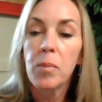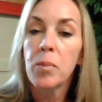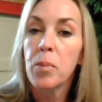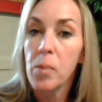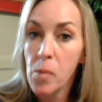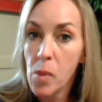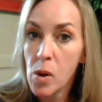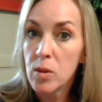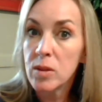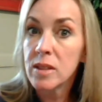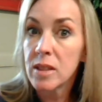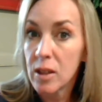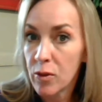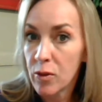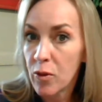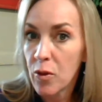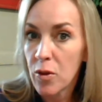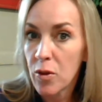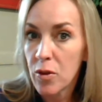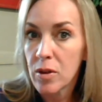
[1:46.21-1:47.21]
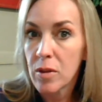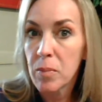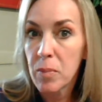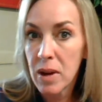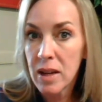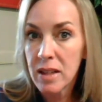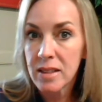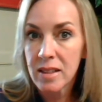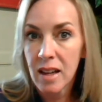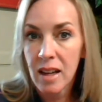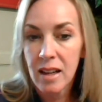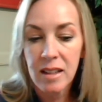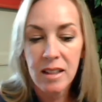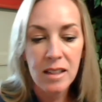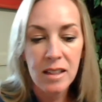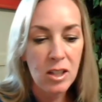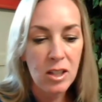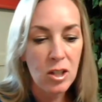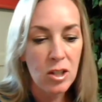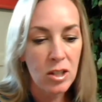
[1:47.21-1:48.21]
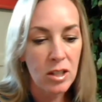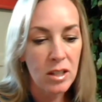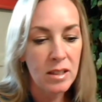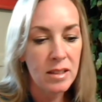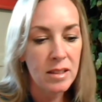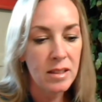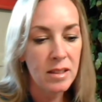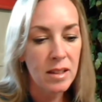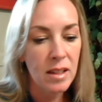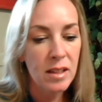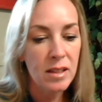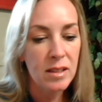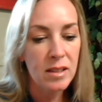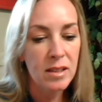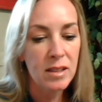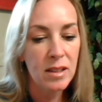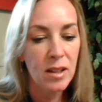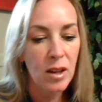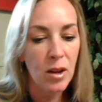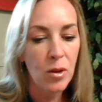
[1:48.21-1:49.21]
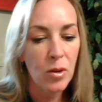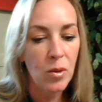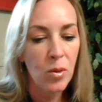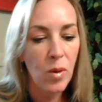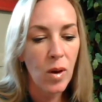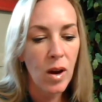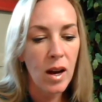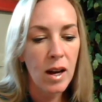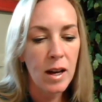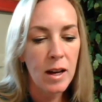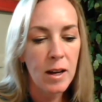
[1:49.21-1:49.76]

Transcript: mostly for baseline conditions. So